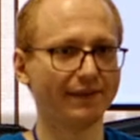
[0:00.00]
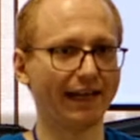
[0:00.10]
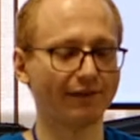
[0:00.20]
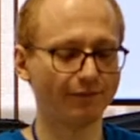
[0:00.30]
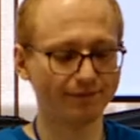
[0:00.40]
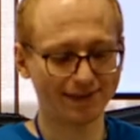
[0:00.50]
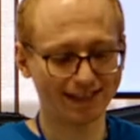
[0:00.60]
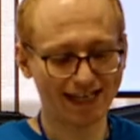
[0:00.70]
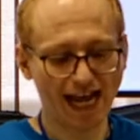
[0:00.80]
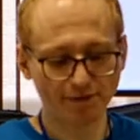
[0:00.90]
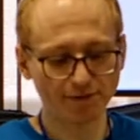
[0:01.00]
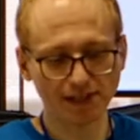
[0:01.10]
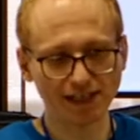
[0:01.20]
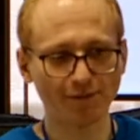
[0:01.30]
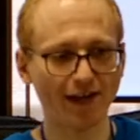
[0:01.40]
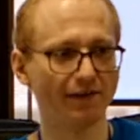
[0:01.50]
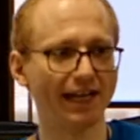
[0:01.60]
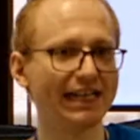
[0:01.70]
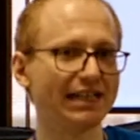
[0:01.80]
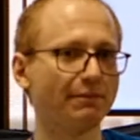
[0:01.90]
as like, you haven't really found
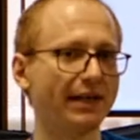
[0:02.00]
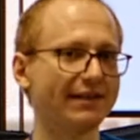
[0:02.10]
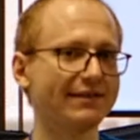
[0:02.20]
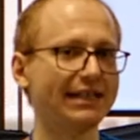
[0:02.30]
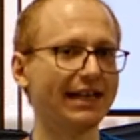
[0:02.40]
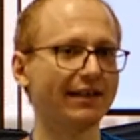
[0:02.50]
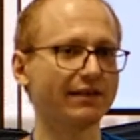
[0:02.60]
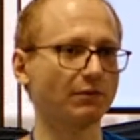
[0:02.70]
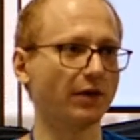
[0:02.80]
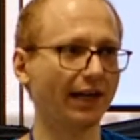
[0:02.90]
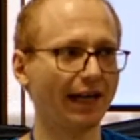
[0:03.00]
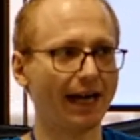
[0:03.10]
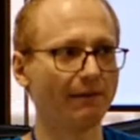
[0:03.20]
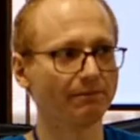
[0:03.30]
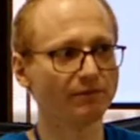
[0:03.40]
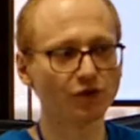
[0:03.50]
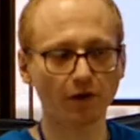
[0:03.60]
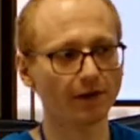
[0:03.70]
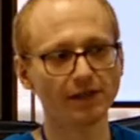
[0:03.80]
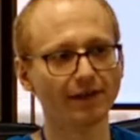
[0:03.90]
any dependency that doesn't work. I'm
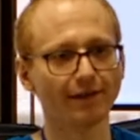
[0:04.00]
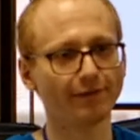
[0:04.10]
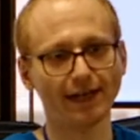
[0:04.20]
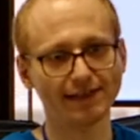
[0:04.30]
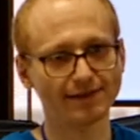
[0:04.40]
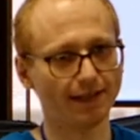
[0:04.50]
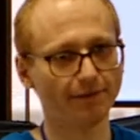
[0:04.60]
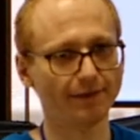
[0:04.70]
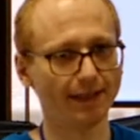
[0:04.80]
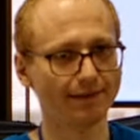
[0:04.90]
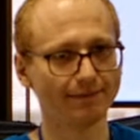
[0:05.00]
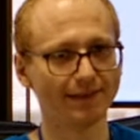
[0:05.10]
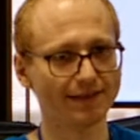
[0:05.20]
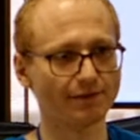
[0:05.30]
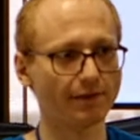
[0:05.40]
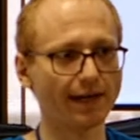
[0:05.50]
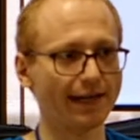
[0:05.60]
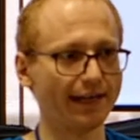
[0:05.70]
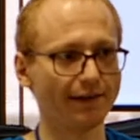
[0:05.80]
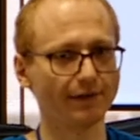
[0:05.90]
sure you can find stuff that doesn't run,
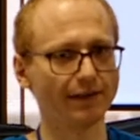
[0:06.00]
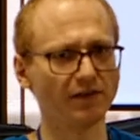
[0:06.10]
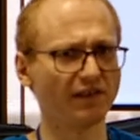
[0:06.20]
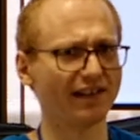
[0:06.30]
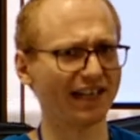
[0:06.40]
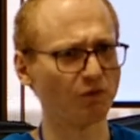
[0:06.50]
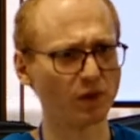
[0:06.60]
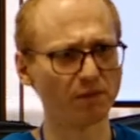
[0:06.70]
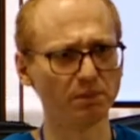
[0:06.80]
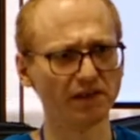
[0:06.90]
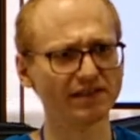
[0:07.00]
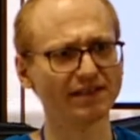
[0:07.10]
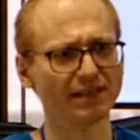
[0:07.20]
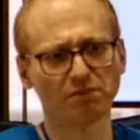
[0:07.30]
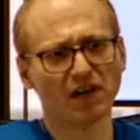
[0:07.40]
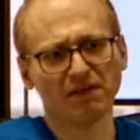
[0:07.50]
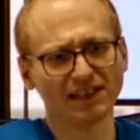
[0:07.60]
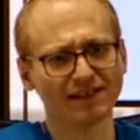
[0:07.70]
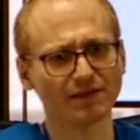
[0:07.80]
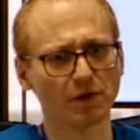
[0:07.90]
and if it uses like a weird build system, probably
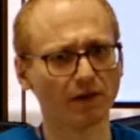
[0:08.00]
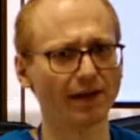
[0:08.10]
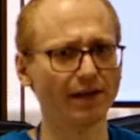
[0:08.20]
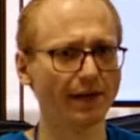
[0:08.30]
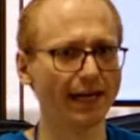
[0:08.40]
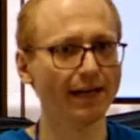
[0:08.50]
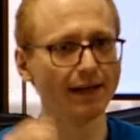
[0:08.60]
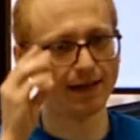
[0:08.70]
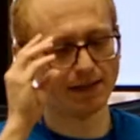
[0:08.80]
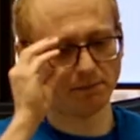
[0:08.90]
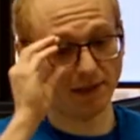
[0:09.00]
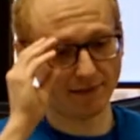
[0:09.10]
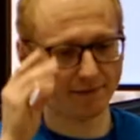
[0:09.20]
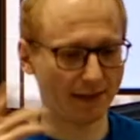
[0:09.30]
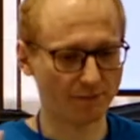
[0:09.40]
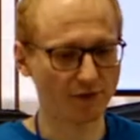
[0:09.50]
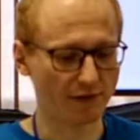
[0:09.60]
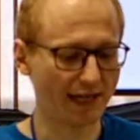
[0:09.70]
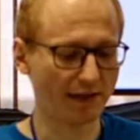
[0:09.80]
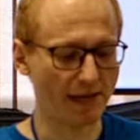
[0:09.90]
doesn't work right away. But I'm sure
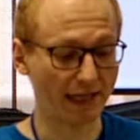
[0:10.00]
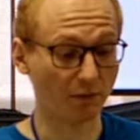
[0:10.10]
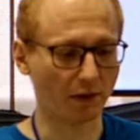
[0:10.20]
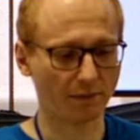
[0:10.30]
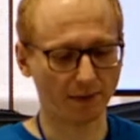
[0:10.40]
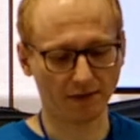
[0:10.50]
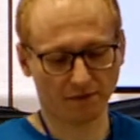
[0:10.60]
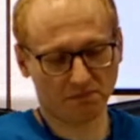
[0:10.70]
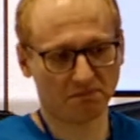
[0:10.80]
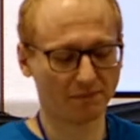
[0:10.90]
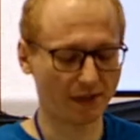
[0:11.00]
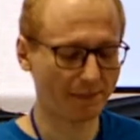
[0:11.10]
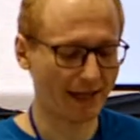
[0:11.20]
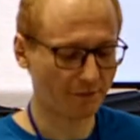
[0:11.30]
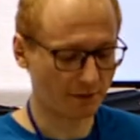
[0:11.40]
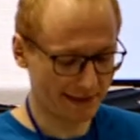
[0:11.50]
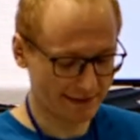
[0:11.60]
you can make it work because the platform